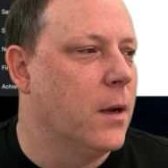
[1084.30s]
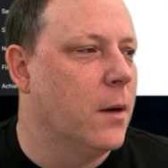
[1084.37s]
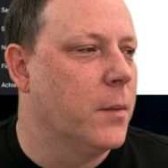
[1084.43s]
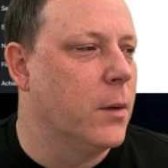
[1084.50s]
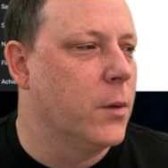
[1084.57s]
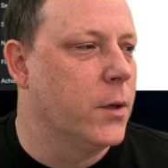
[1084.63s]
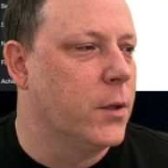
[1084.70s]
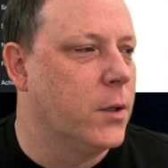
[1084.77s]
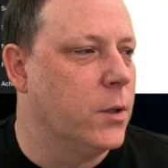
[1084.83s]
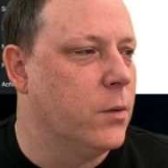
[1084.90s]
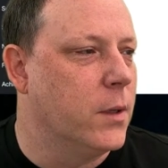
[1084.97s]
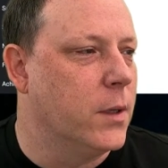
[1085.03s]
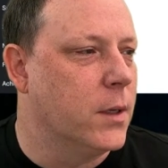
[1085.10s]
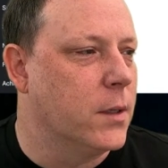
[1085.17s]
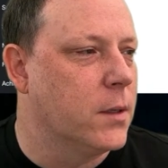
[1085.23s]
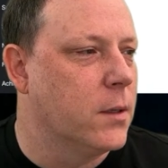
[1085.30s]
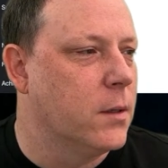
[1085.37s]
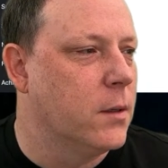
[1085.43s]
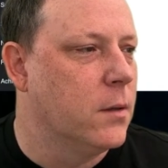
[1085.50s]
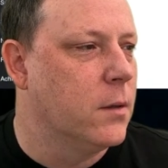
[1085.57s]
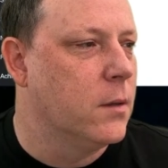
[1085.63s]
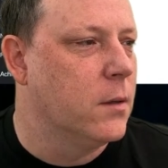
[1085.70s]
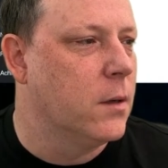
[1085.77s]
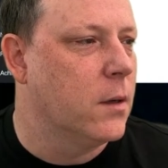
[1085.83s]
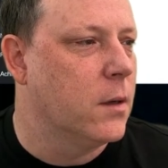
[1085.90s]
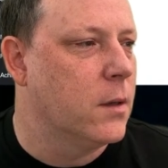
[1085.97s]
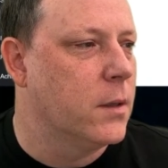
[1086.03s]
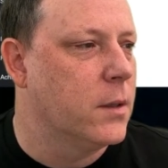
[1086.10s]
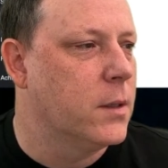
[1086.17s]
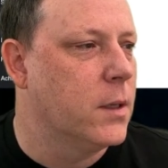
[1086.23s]
or may not be able to do this.
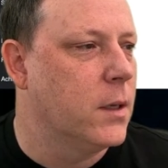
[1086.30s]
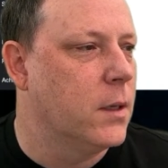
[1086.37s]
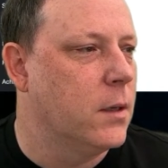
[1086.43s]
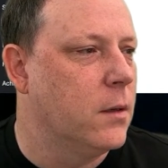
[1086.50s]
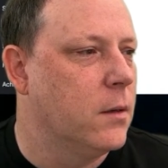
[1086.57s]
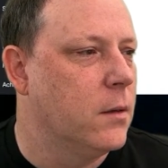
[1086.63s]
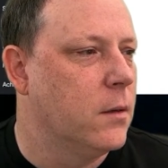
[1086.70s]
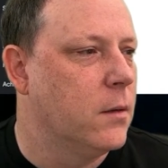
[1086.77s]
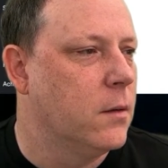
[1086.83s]
Let's see.